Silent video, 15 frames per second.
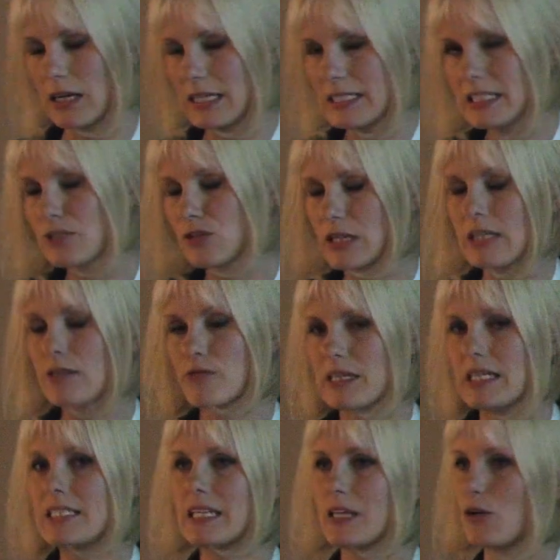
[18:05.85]
is it
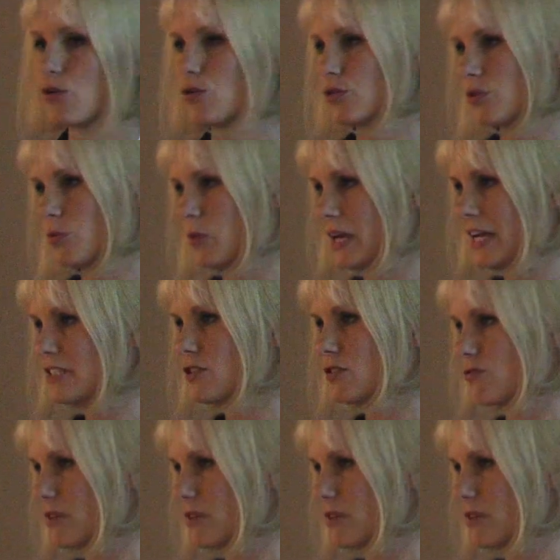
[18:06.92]
increasing a contamination